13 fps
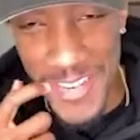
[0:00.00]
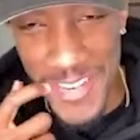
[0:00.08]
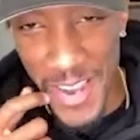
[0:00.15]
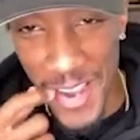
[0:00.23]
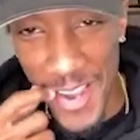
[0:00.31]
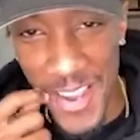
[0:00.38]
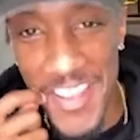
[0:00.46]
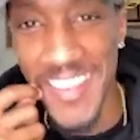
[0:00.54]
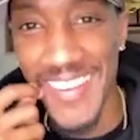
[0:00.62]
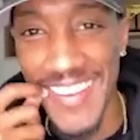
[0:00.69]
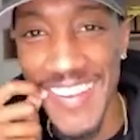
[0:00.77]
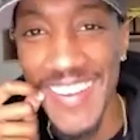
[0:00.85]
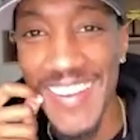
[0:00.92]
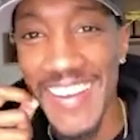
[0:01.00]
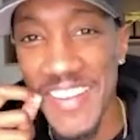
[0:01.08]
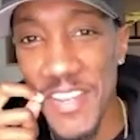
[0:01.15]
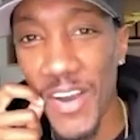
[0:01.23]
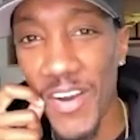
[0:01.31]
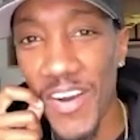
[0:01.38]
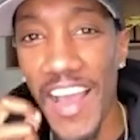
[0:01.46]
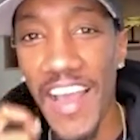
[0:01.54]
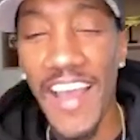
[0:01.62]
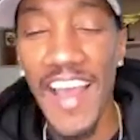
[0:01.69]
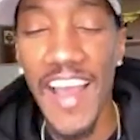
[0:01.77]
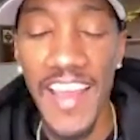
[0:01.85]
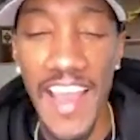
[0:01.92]
No,
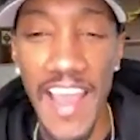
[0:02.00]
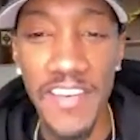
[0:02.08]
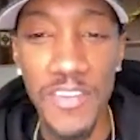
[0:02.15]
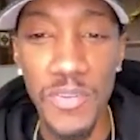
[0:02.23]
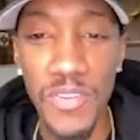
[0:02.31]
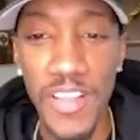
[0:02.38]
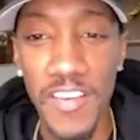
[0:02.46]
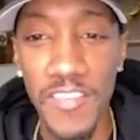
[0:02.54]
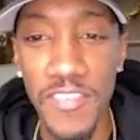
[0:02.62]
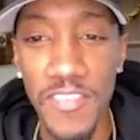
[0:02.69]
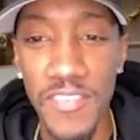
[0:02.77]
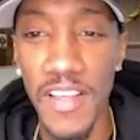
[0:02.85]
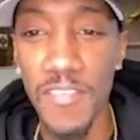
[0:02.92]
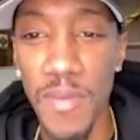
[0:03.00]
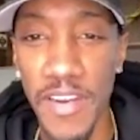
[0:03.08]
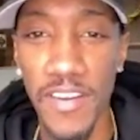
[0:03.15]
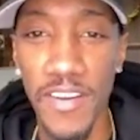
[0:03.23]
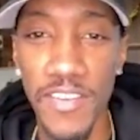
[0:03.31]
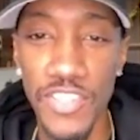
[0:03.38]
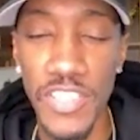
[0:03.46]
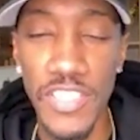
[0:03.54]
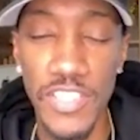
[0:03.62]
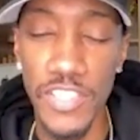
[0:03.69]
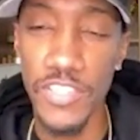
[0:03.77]
I do love my girl, Janisha.